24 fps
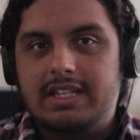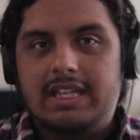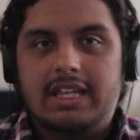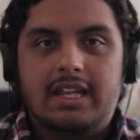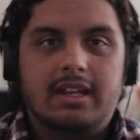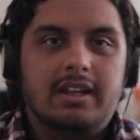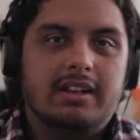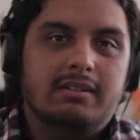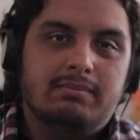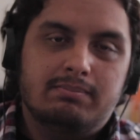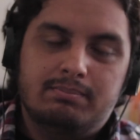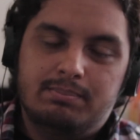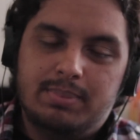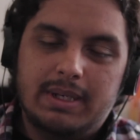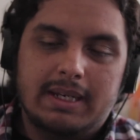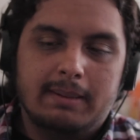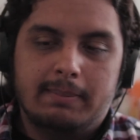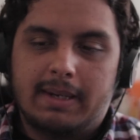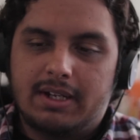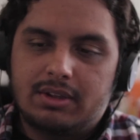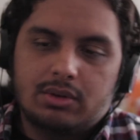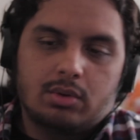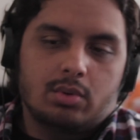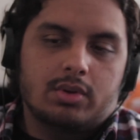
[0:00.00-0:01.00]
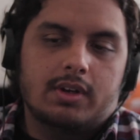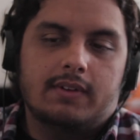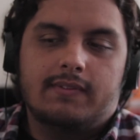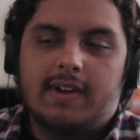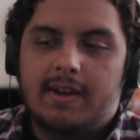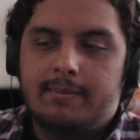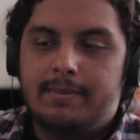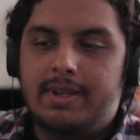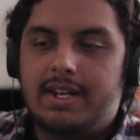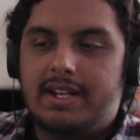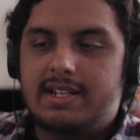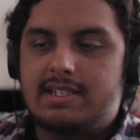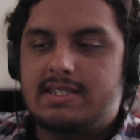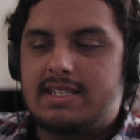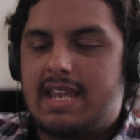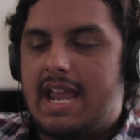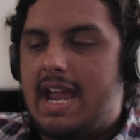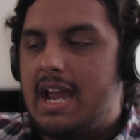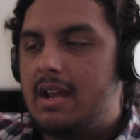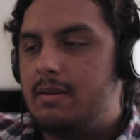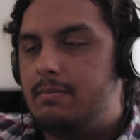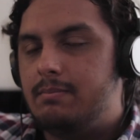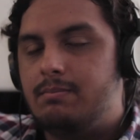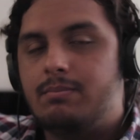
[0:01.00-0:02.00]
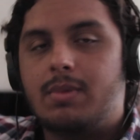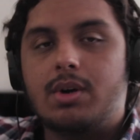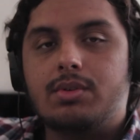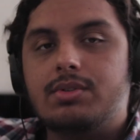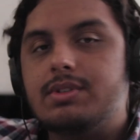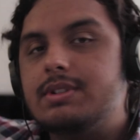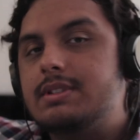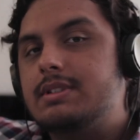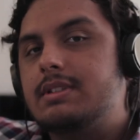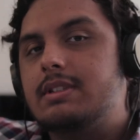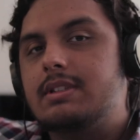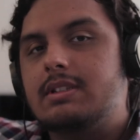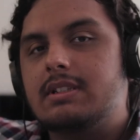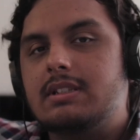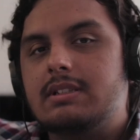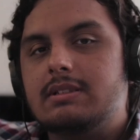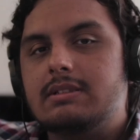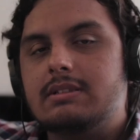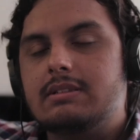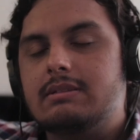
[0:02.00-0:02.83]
it'd be about 25 minutes at most.